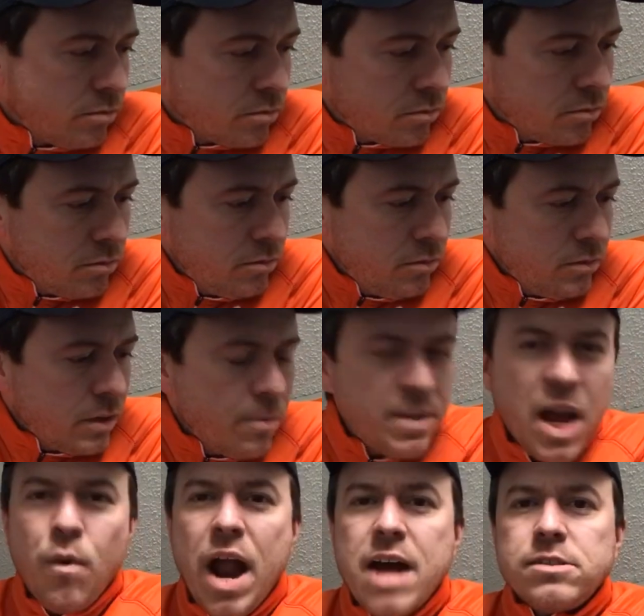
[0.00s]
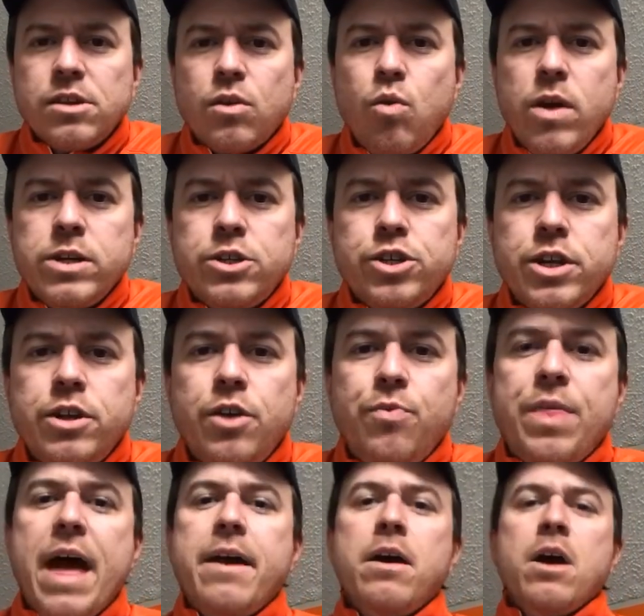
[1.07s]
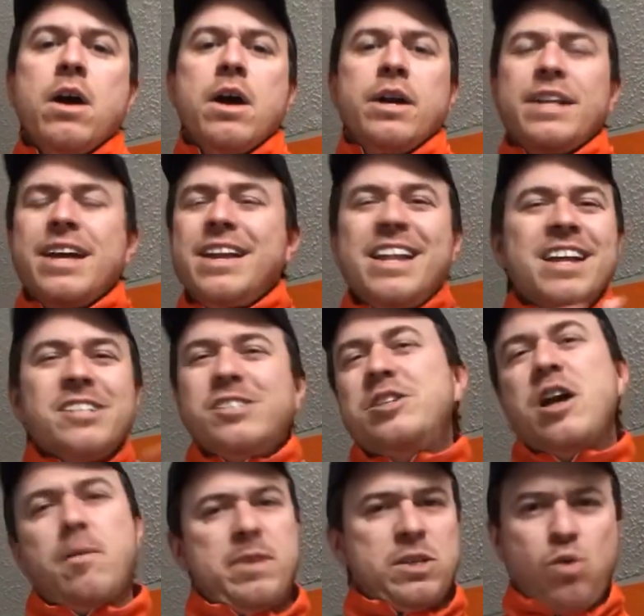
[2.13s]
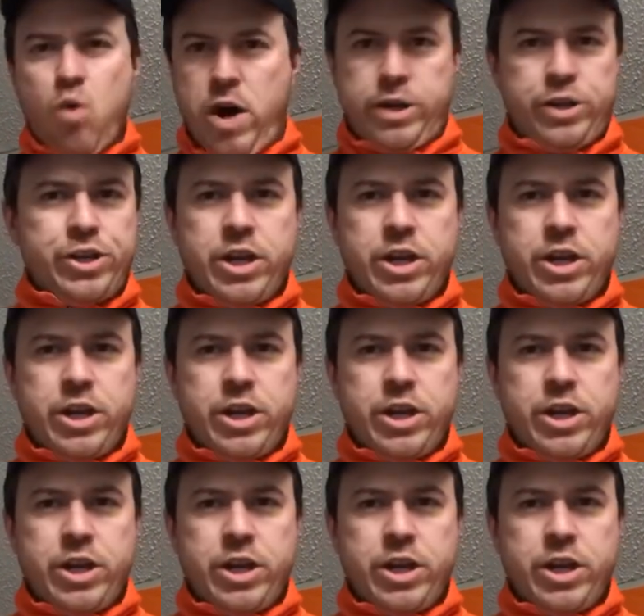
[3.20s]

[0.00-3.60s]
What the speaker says: They were asked a question, this is the dumbest question going around.